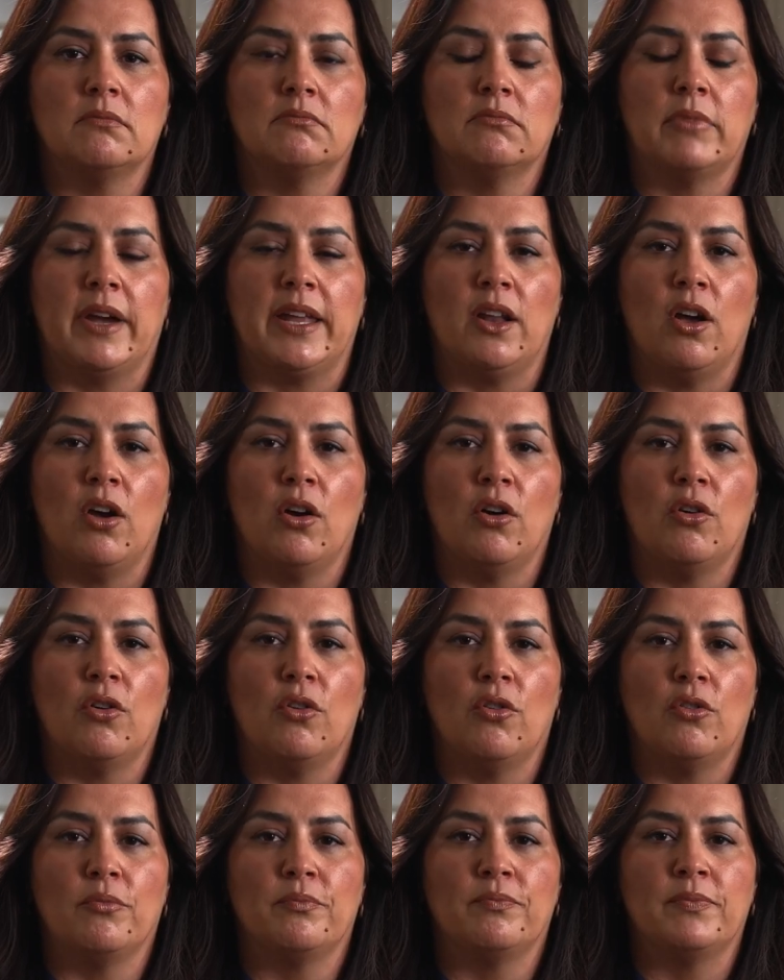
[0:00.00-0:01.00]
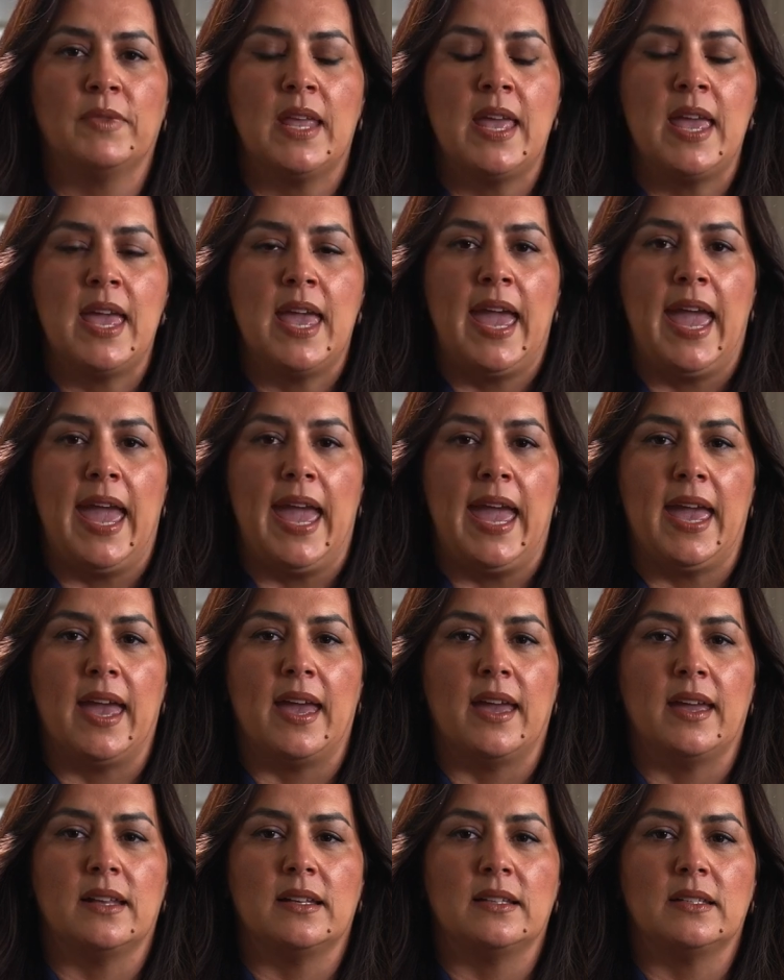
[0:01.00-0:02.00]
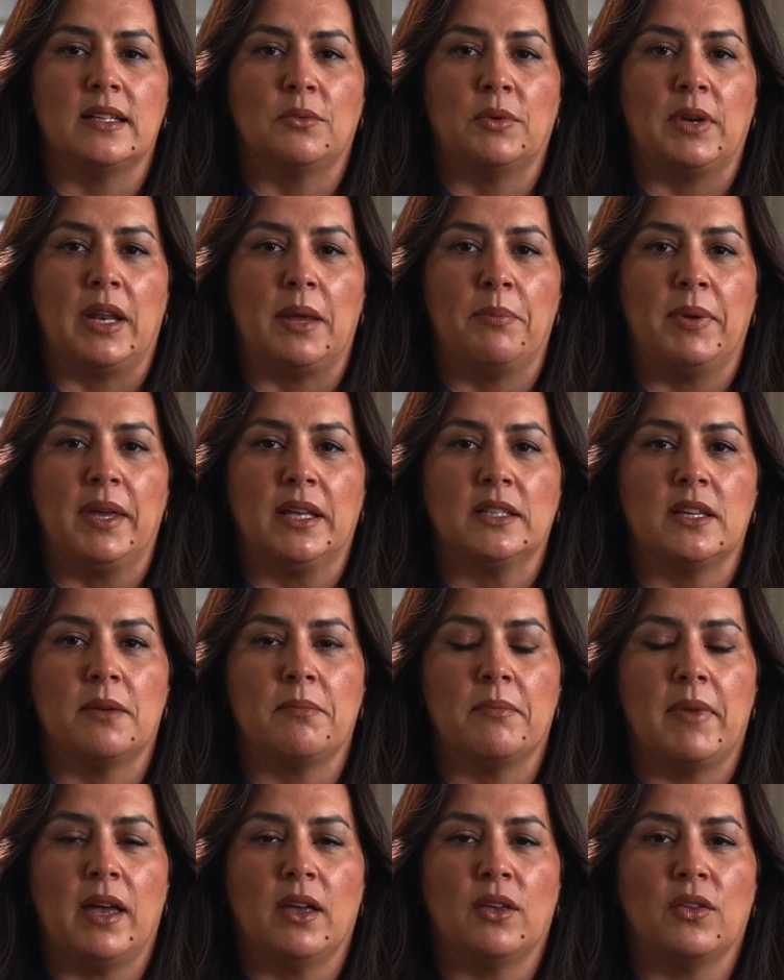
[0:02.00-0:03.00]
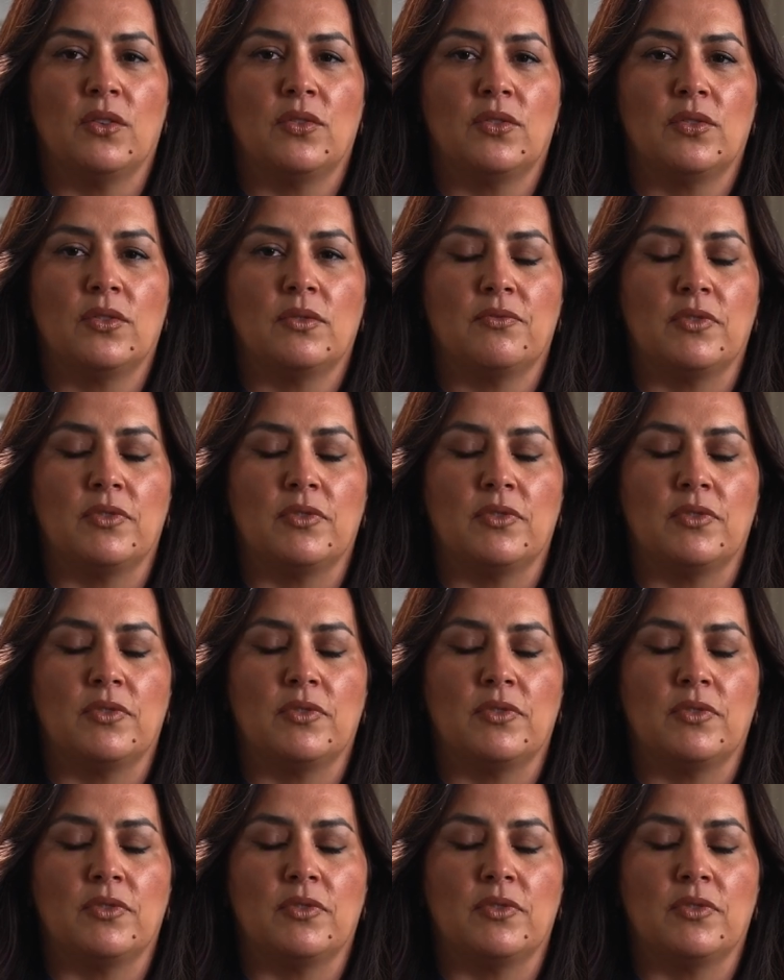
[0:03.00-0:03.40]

went home, and when I picked up Myles